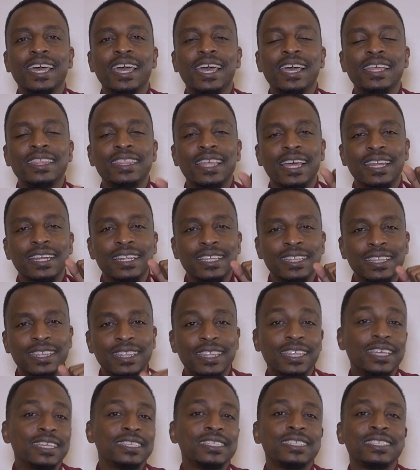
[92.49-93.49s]
And that
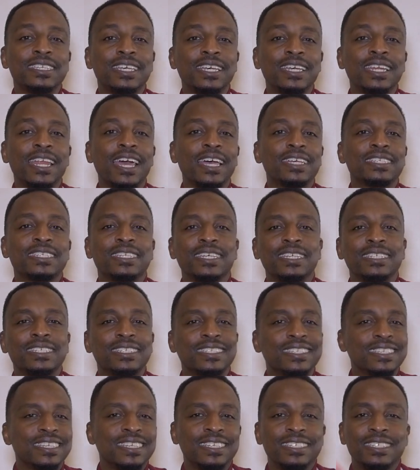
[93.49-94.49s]
this, in essence,